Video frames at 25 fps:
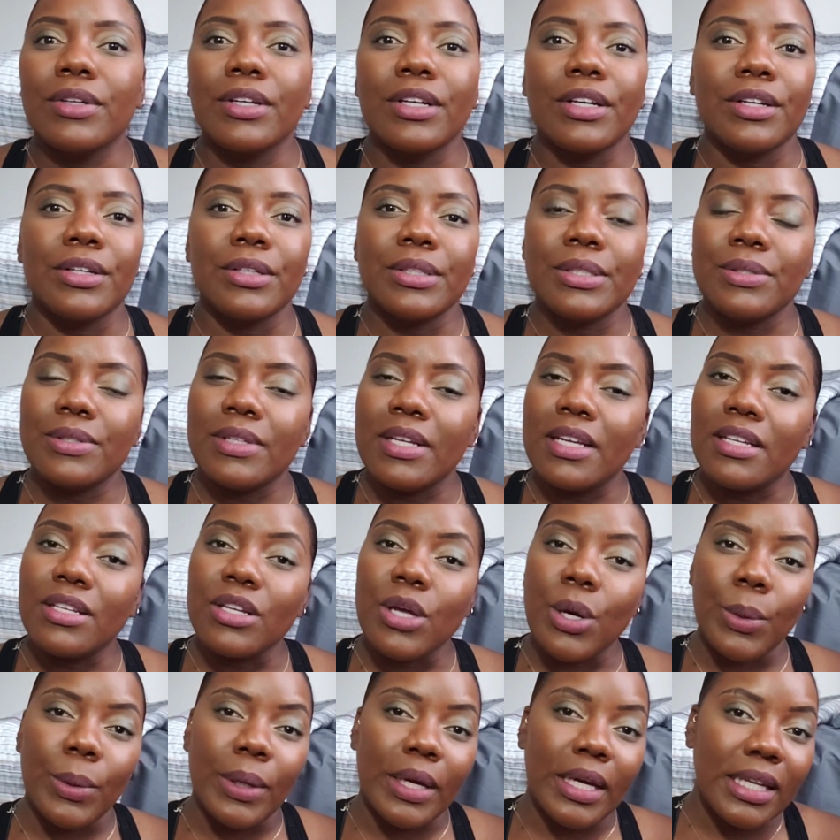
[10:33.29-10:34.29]
girl, you didn't
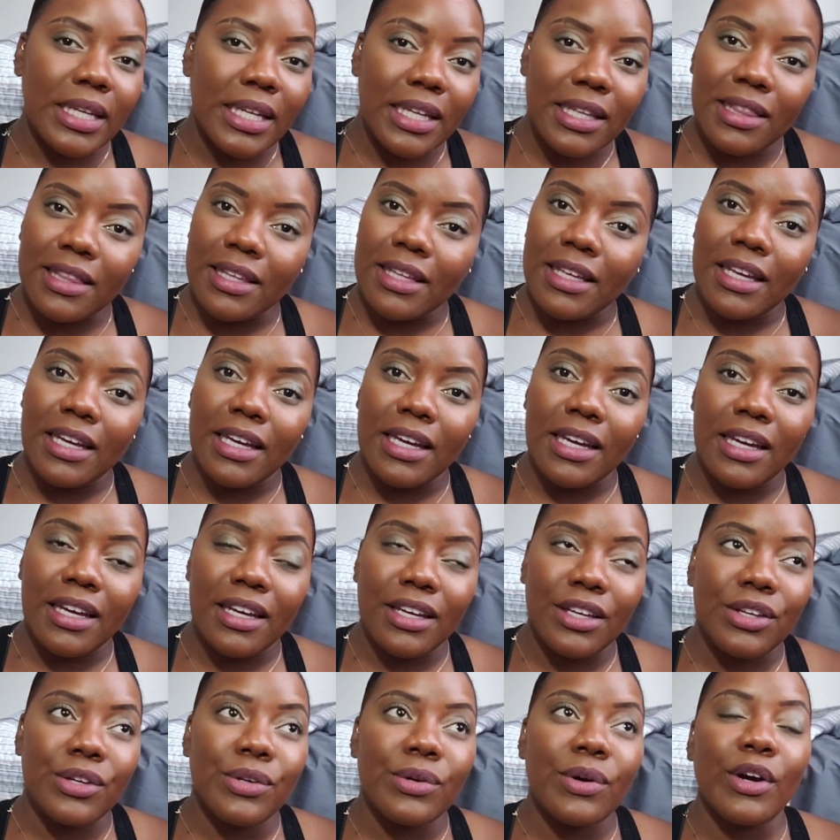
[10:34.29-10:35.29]
know
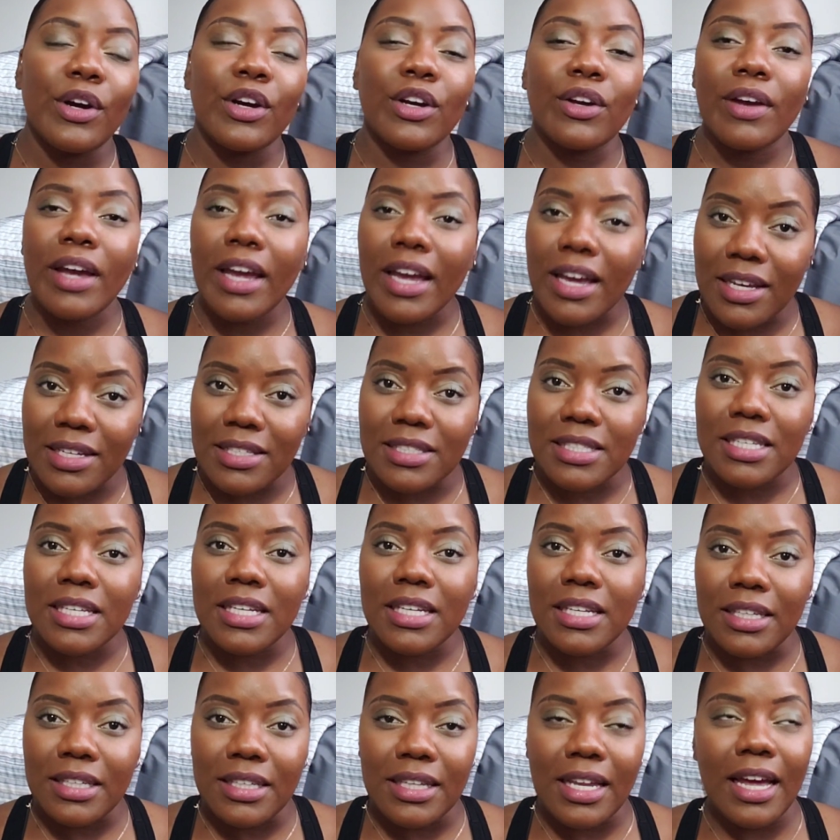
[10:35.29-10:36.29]
anything, you are
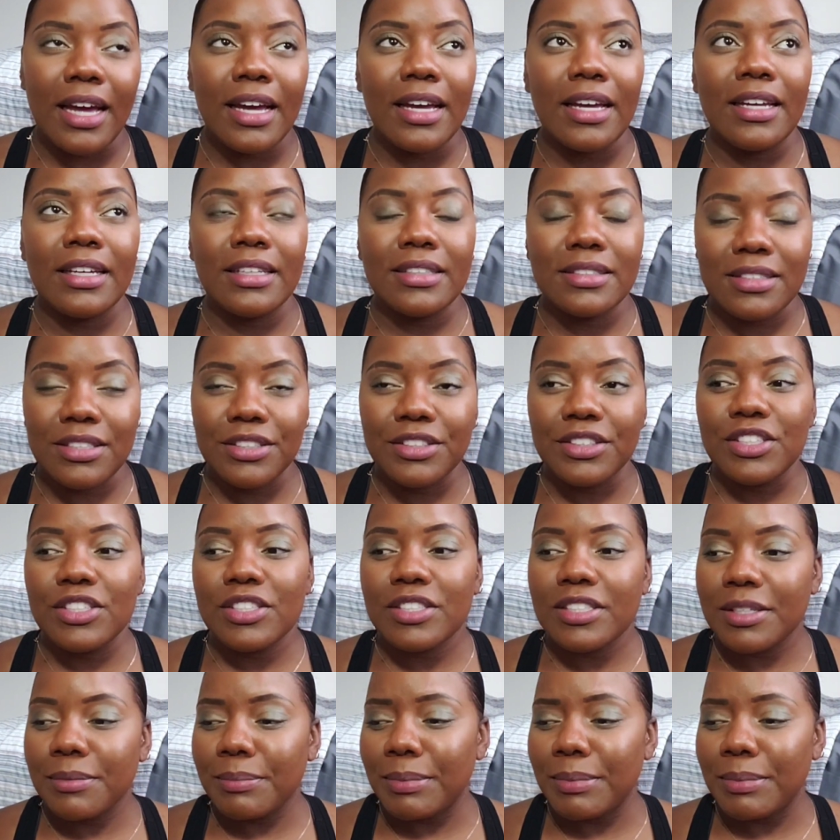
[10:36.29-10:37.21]
crazy, like seriously.